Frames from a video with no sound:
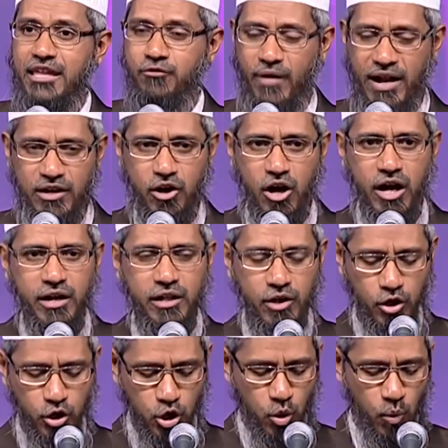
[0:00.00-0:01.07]
there's one God,
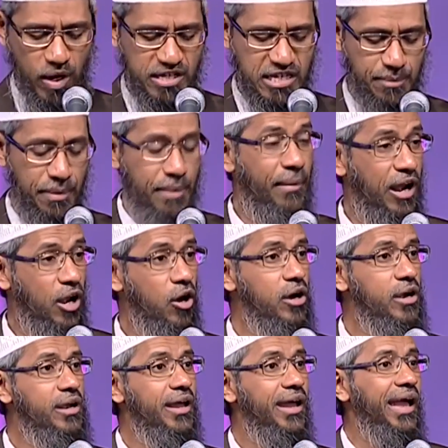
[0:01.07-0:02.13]
you worship him
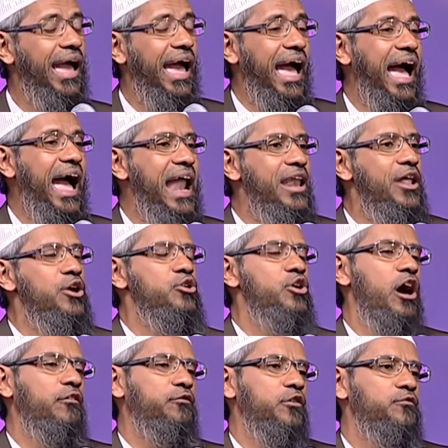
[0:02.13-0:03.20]
alone, and you
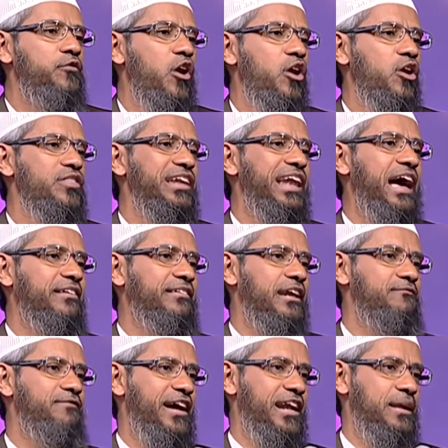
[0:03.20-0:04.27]
have to follow the last
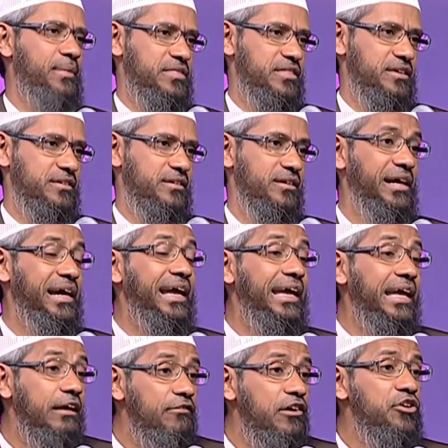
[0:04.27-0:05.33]
and final messenger.
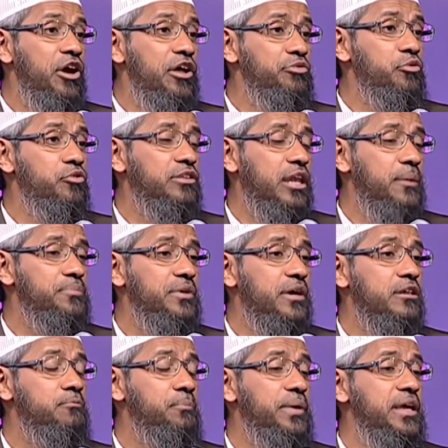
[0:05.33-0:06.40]
Even when the
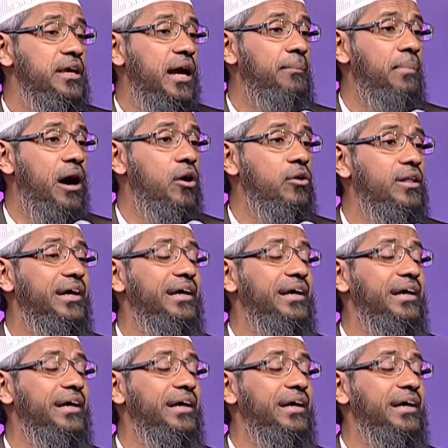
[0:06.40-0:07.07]
scriptures speak about